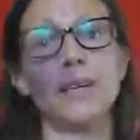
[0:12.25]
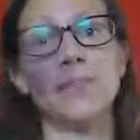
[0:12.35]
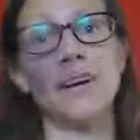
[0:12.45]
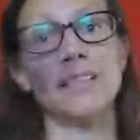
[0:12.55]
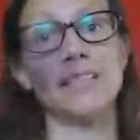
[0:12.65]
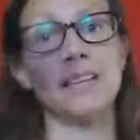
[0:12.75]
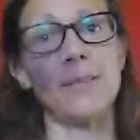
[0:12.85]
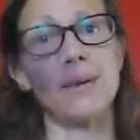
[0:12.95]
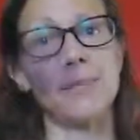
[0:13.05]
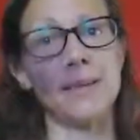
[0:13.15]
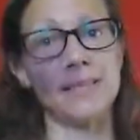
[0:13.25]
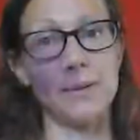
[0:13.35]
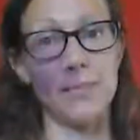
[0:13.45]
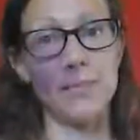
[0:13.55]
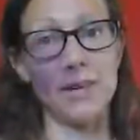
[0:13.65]
practice
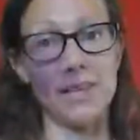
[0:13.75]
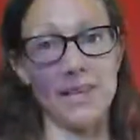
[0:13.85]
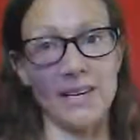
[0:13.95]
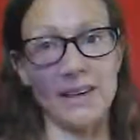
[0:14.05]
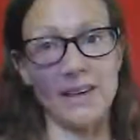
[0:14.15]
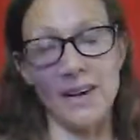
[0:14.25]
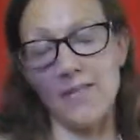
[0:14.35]
Kappalabhati breathing.